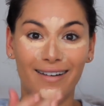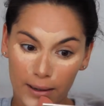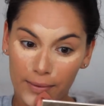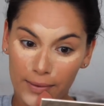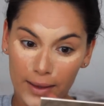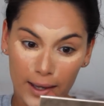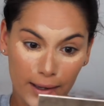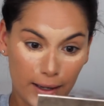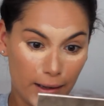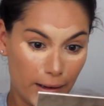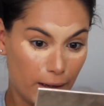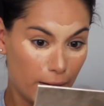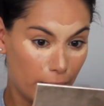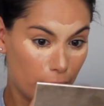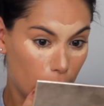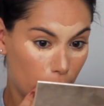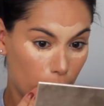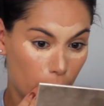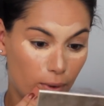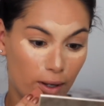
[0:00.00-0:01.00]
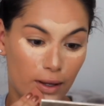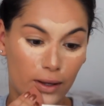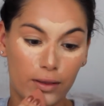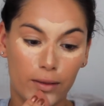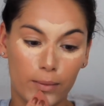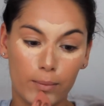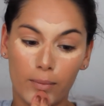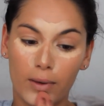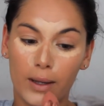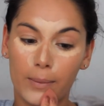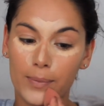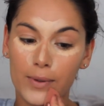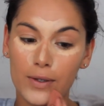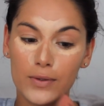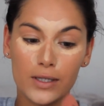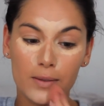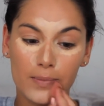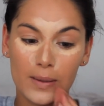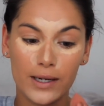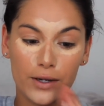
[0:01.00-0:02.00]
Blend that in with my
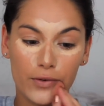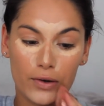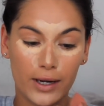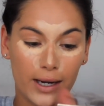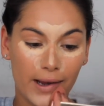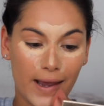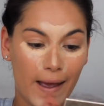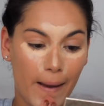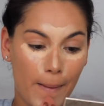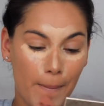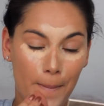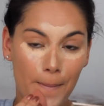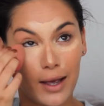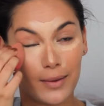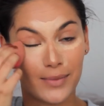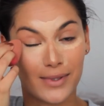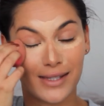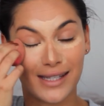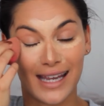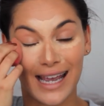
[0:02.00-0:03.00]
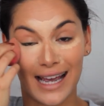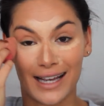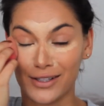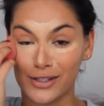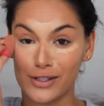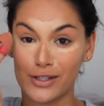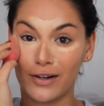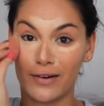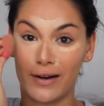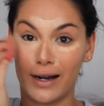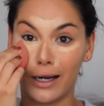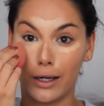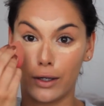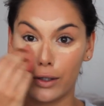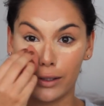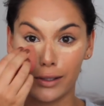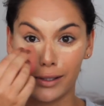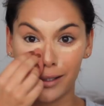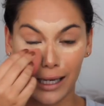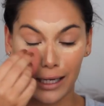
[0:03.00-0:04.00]
beauty blender again. And so yeah, sorry,
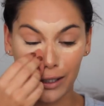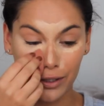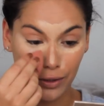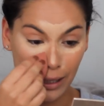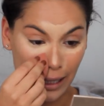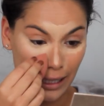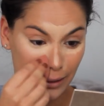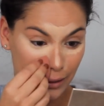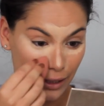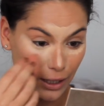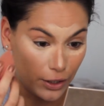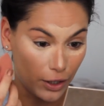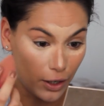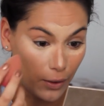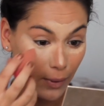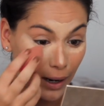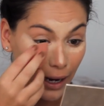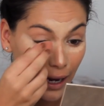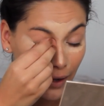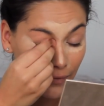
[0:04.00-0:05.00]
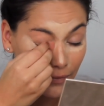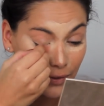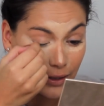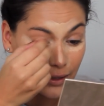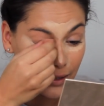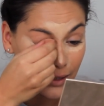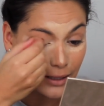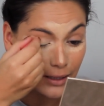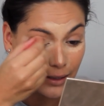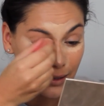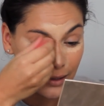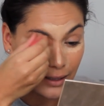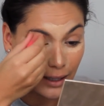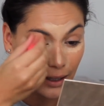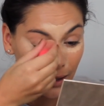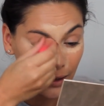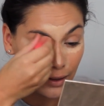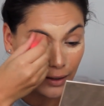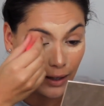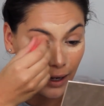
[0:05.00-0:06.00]
got sidetracked. I know I haven't
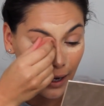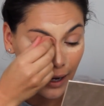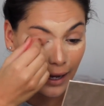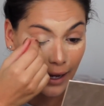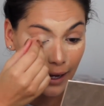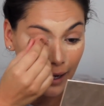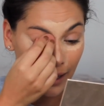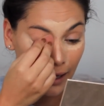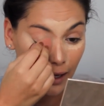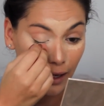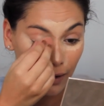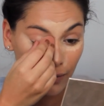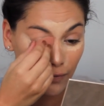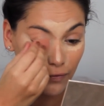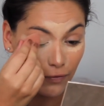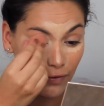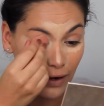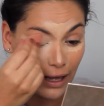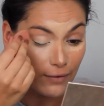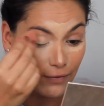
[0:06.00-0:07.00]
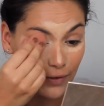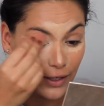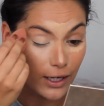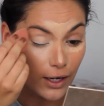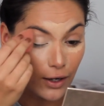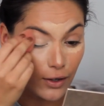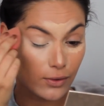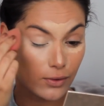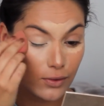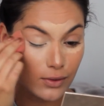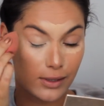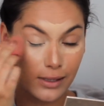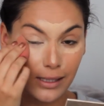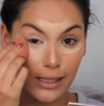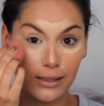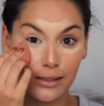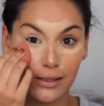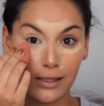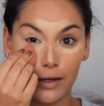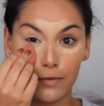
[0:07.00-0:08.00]
done a flat video
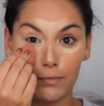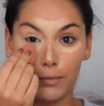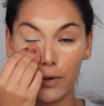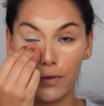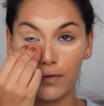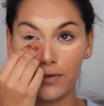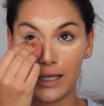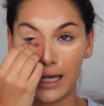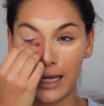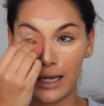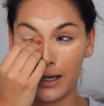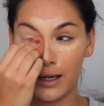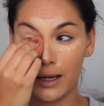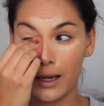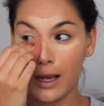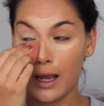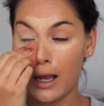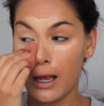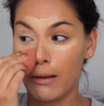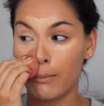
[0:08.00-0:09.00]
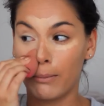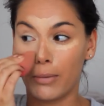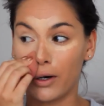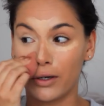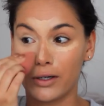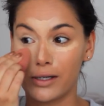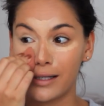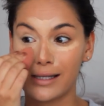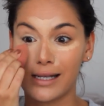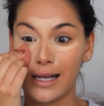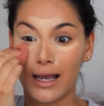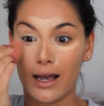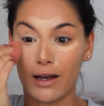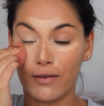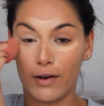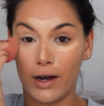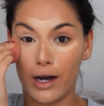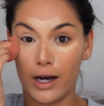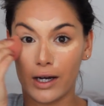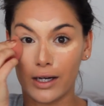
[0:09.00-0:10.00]
since I've moved in, but honestly,
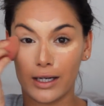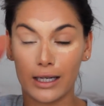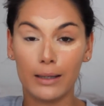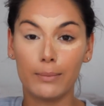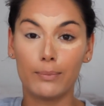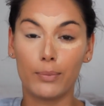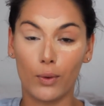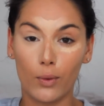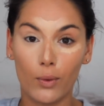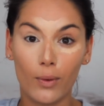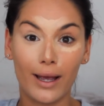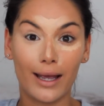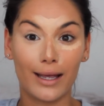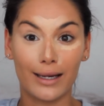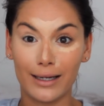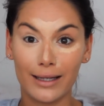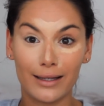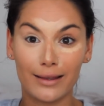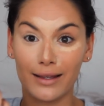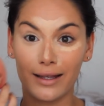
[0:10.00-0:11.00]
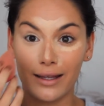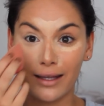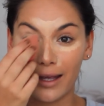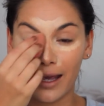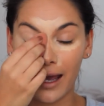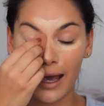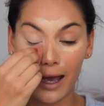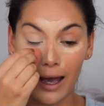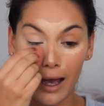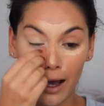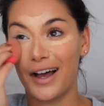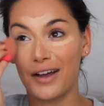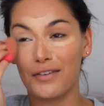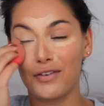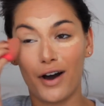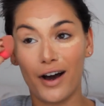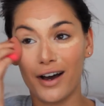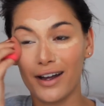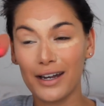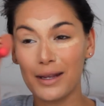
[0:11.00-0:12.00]
I've hardly bought anything yet. I've
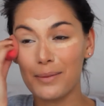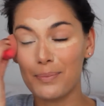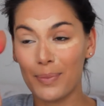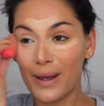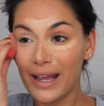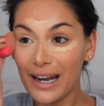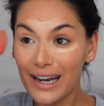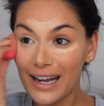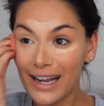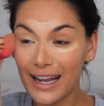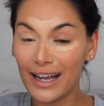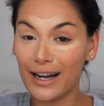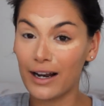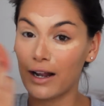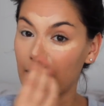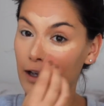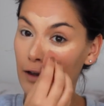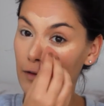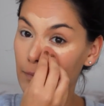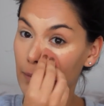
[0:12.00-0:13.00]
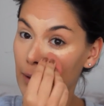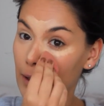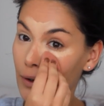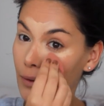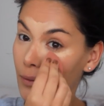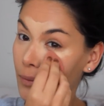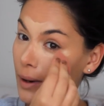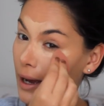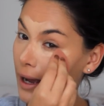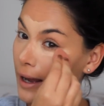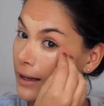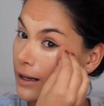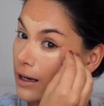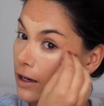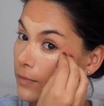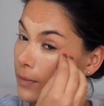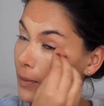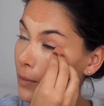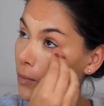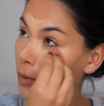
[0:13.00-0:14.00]
hardly been here, like I've been away,
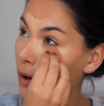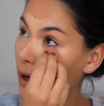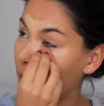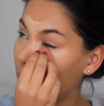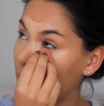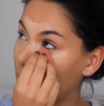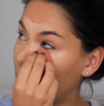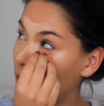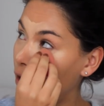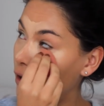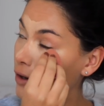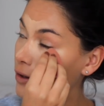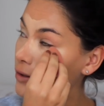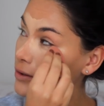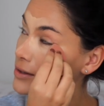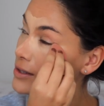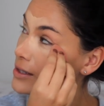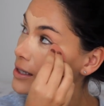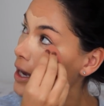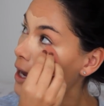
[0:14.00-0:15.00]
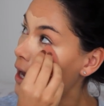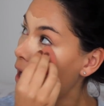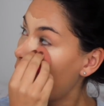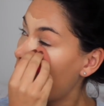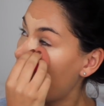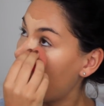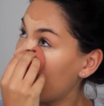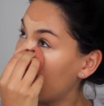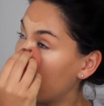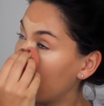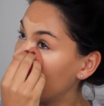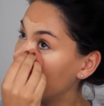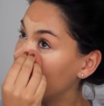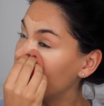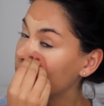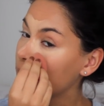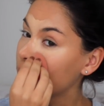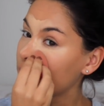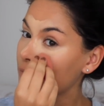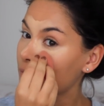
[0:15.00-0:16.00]
I've been working loads.
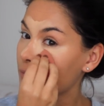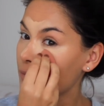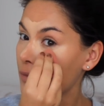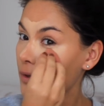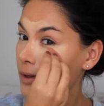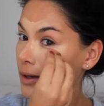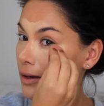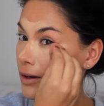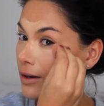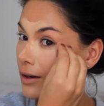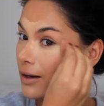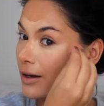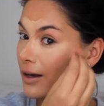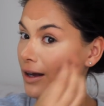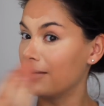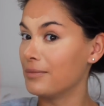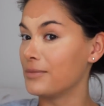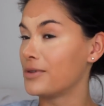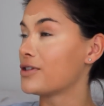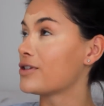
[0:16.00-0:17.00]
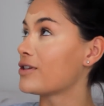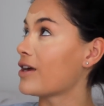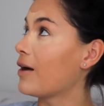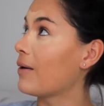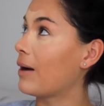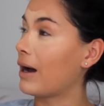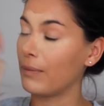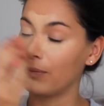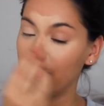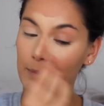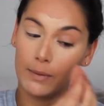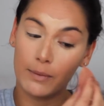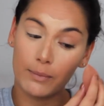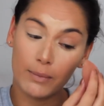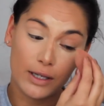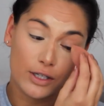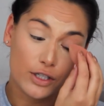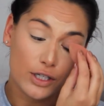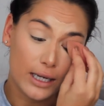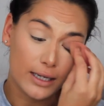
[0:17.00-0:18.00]
I'm so happy with
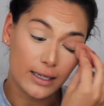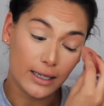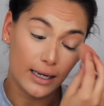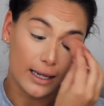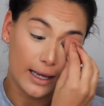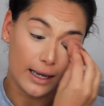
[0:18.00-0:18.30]
my chandelier.